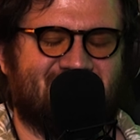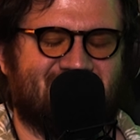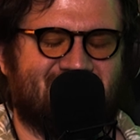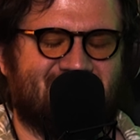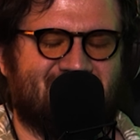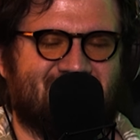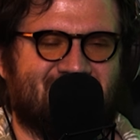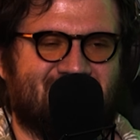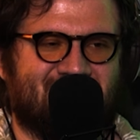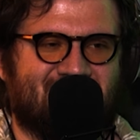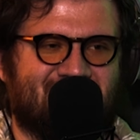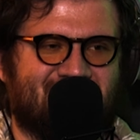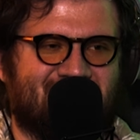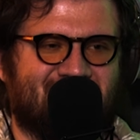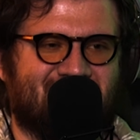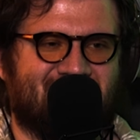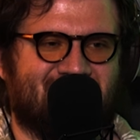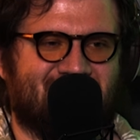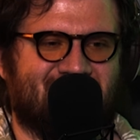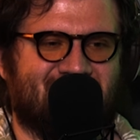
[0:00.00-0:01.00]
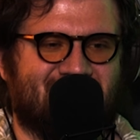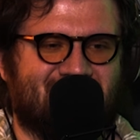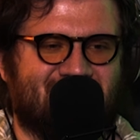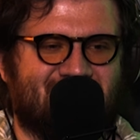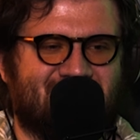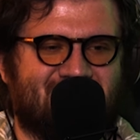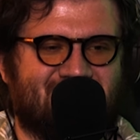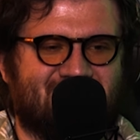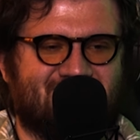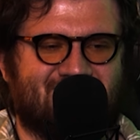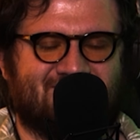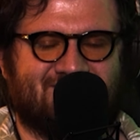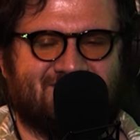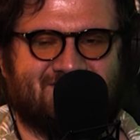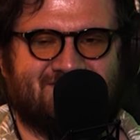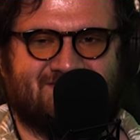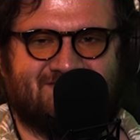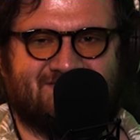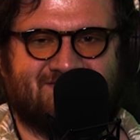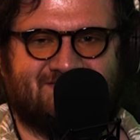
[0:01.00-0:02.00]

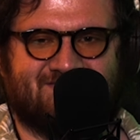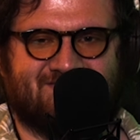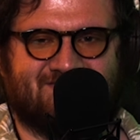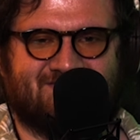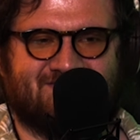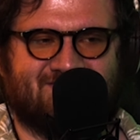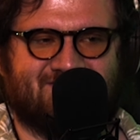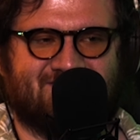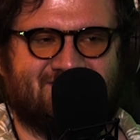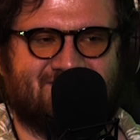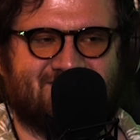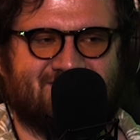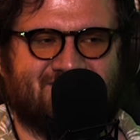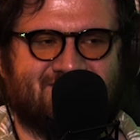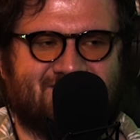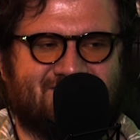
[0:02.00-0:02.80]
(not speaking)